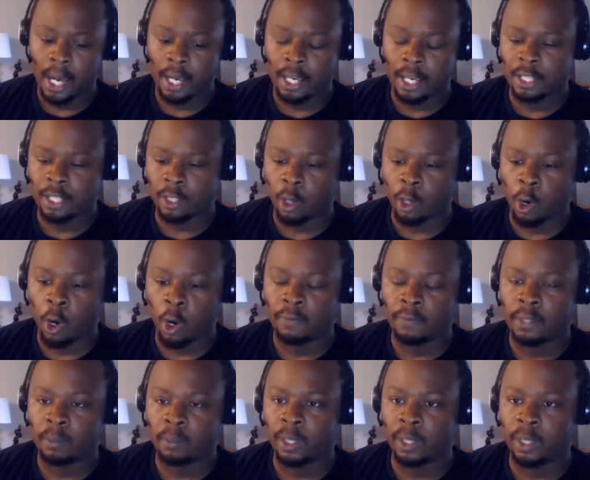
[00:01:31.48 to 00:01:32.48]
is
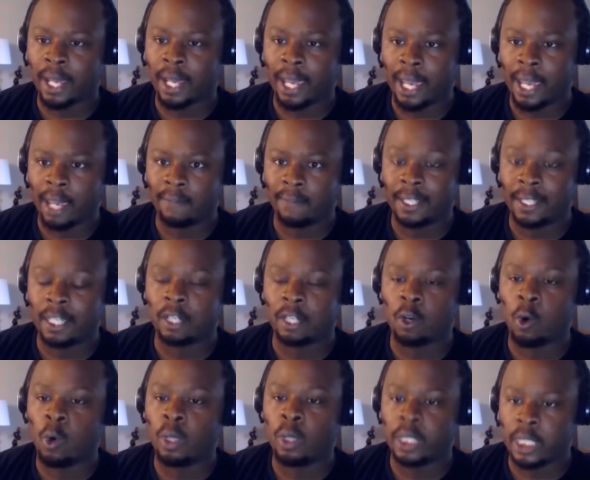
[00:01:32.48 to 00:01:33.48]
often we're not having it
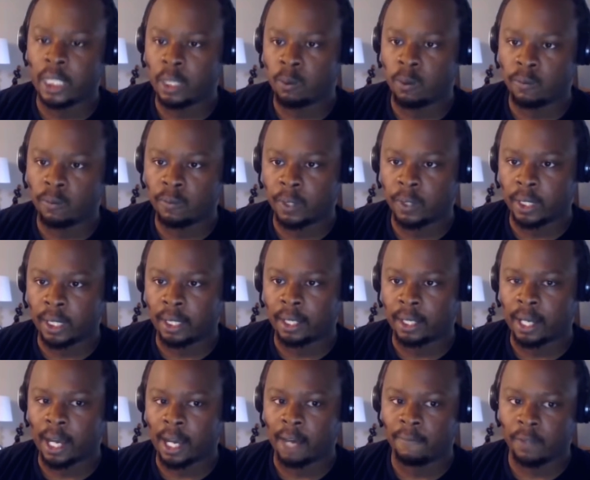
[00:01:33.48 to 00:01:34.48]
on equal footing.
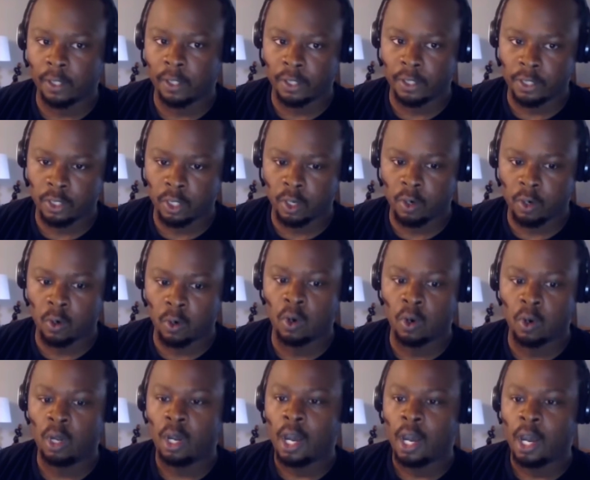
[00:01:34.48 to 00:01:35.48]
I feel as though
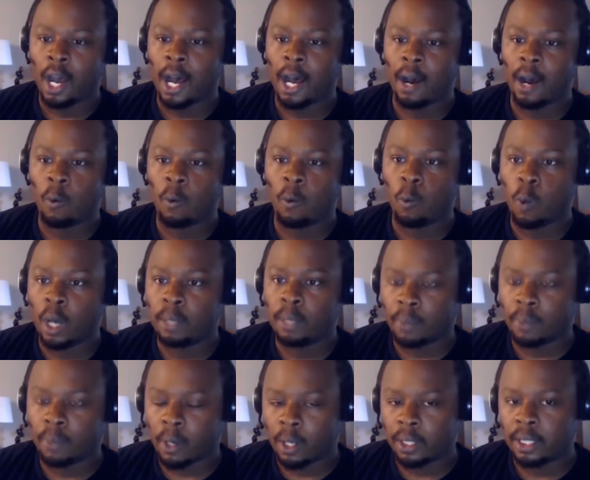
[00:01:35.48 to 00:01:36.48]
one
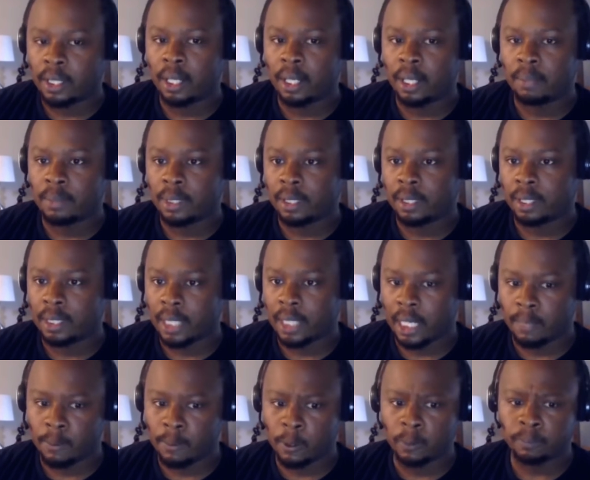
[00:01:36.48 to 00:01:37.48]
party comes to the
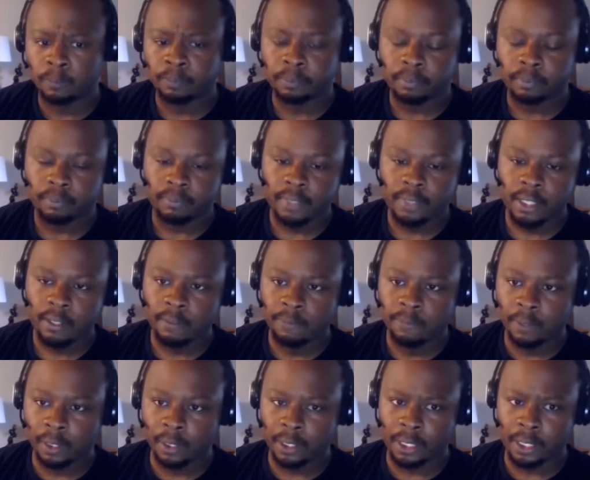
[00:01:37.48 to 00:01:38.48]
table
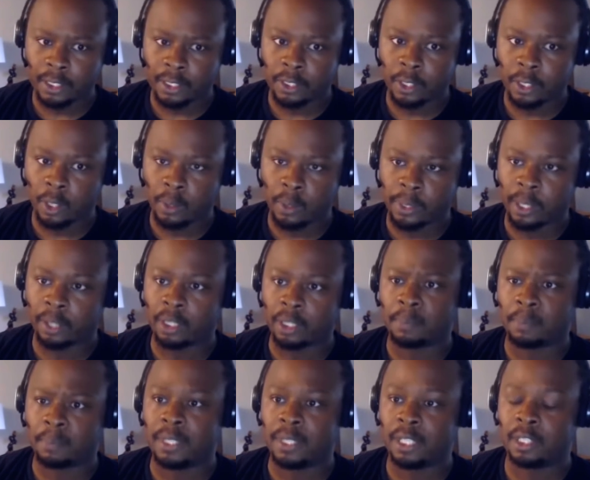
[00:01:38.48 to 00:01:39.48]
feeling as though they're in the
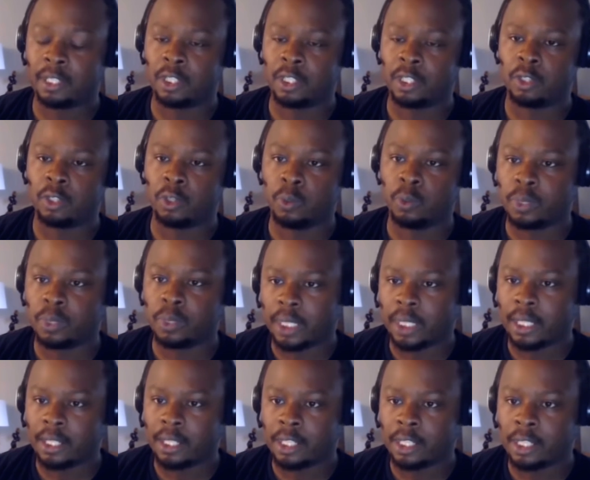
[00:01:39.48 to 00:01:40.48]
position to
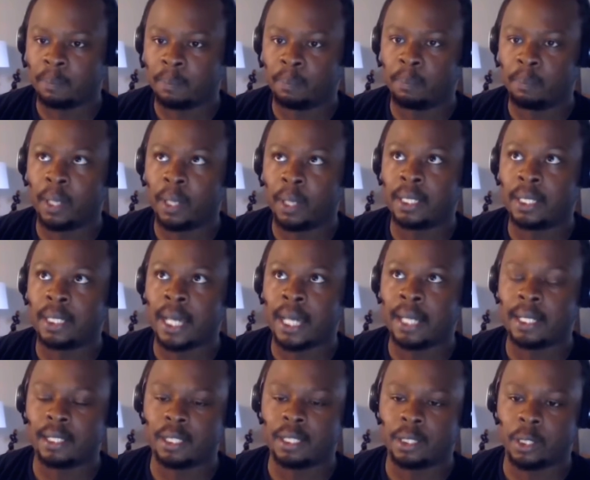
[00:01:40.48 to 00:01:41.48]
teach, but not
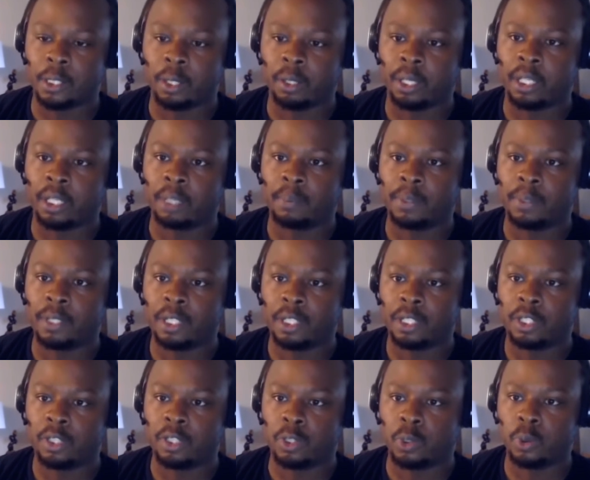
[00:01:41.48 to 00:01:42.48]
necessarily in a
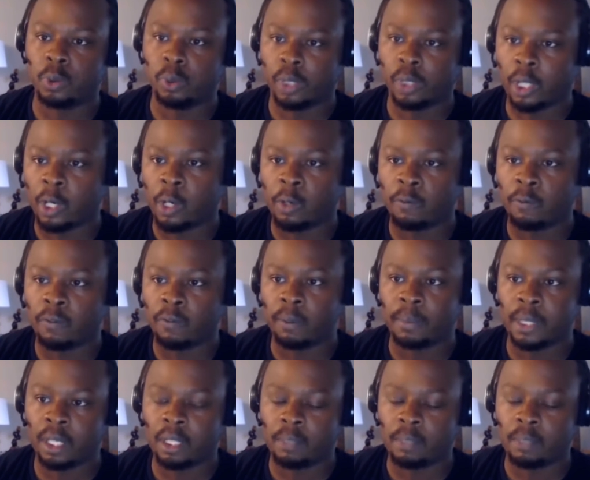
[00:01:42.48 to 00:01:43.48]
position to learn from
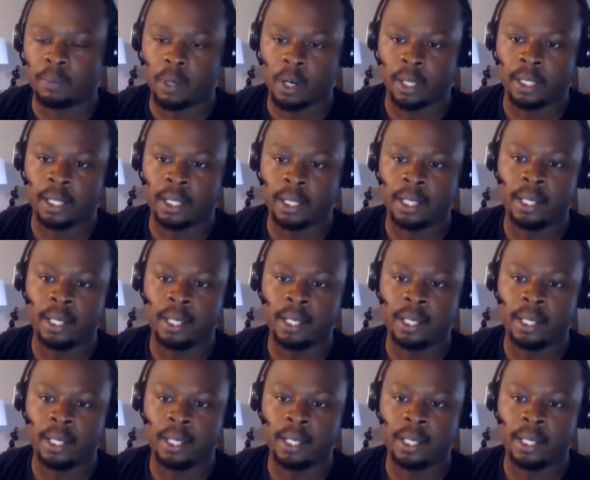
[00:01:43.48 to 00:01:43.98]
the other party.